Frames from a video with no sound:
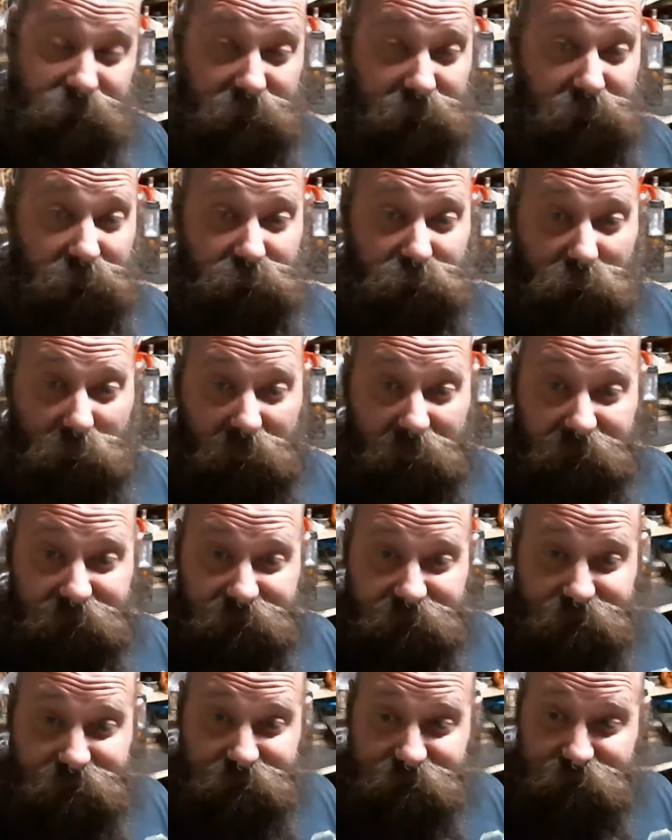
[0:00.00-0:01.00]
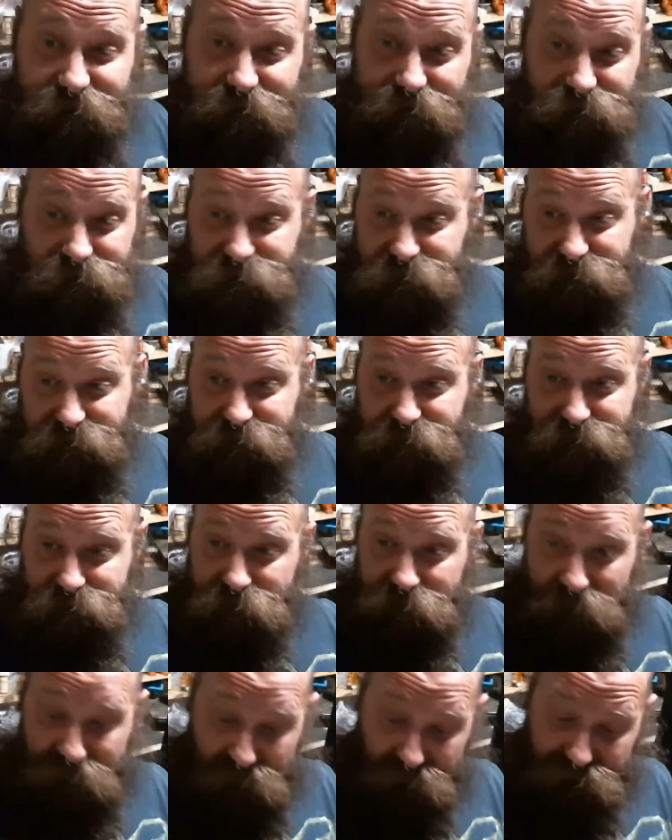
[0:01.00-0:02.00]
goes away.
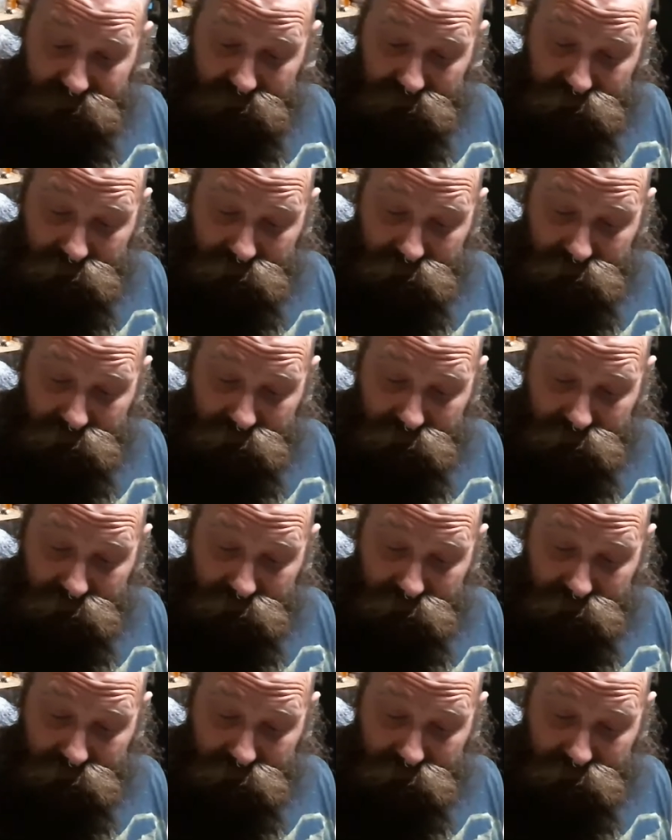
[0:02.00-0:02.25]
Never goes